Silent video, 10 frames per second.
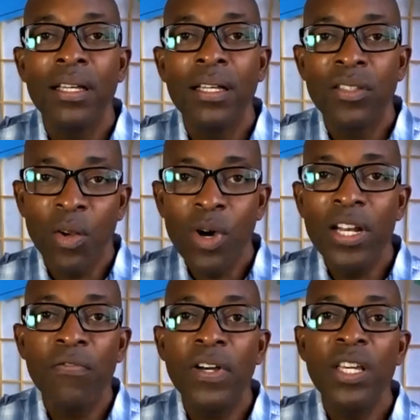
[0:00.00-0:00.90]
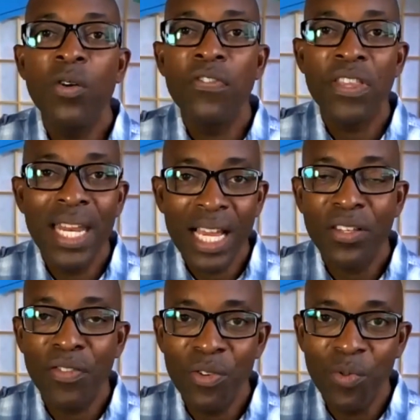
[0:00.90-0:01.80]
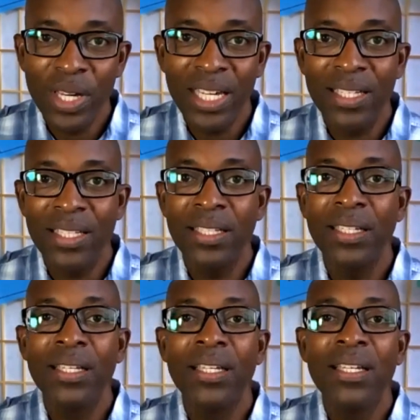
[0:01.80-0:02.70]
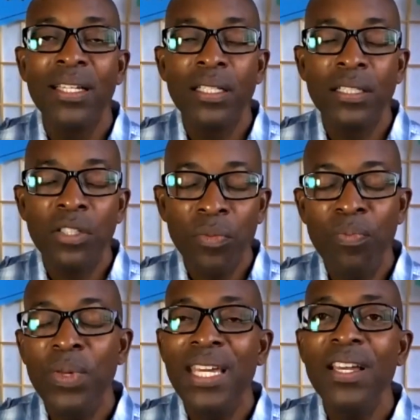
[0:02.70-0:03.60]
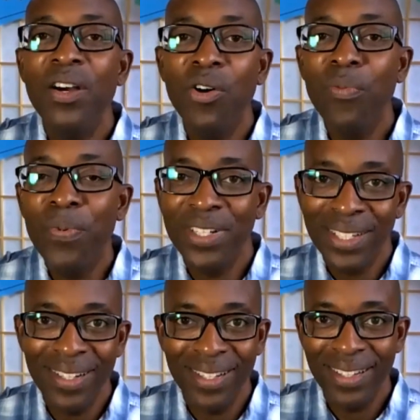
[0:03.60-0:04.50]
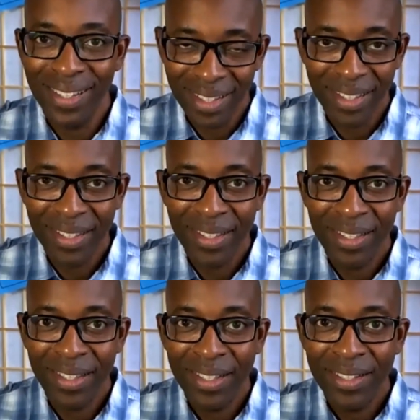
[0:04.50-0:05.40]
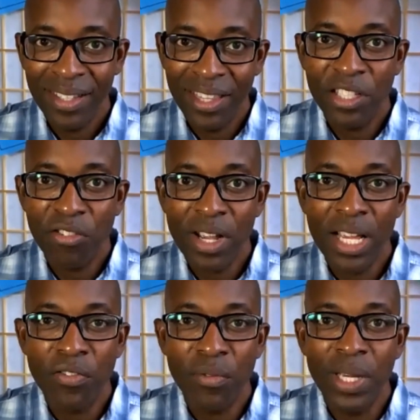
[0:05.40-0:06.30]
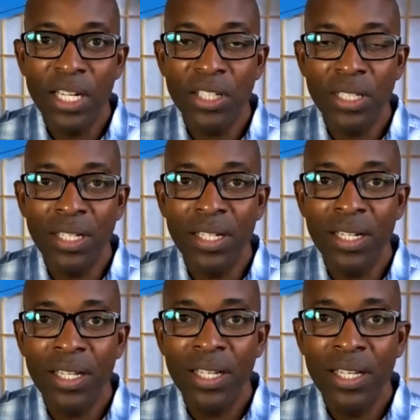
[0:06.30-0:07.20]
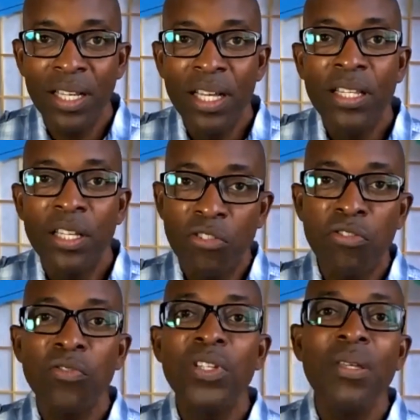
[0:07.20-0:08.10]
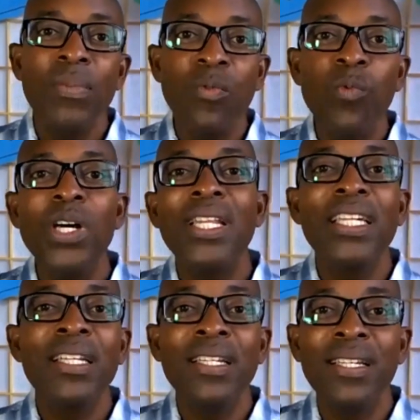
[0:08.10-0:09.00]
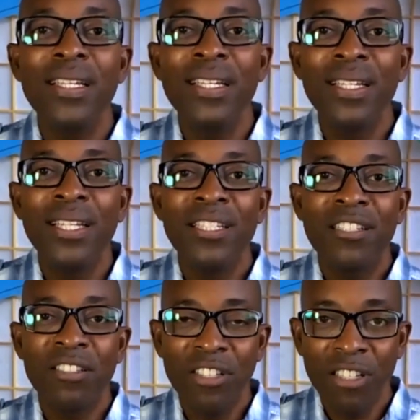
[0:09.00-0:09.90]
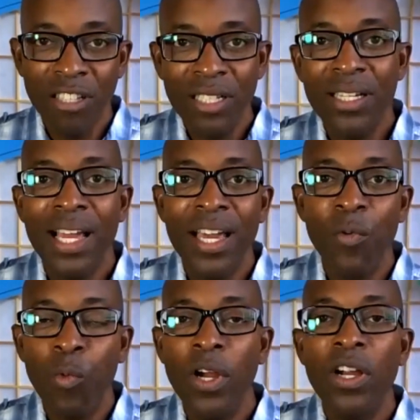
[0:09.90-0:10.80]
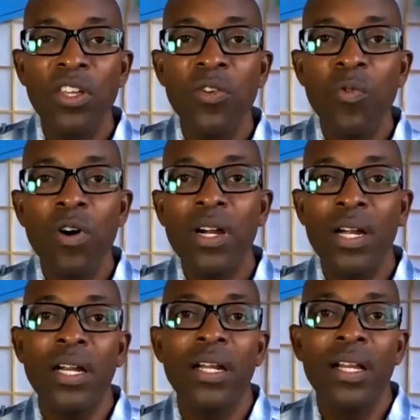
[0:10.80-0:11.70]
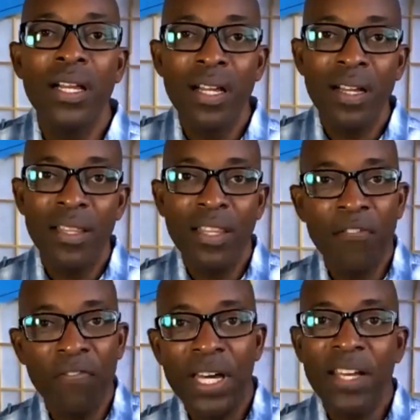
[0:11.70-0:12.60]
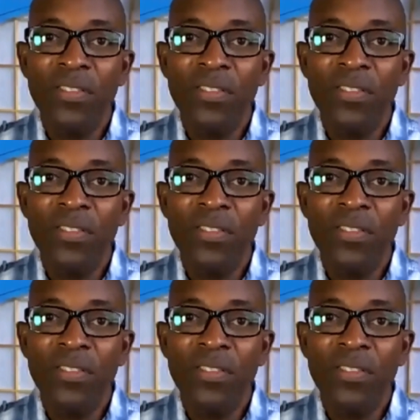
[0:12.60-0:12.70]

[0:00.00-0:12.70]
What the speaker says: So I want to invite you over the next few weeks to be open to this transformation, to truly be willing to look at where you are on the five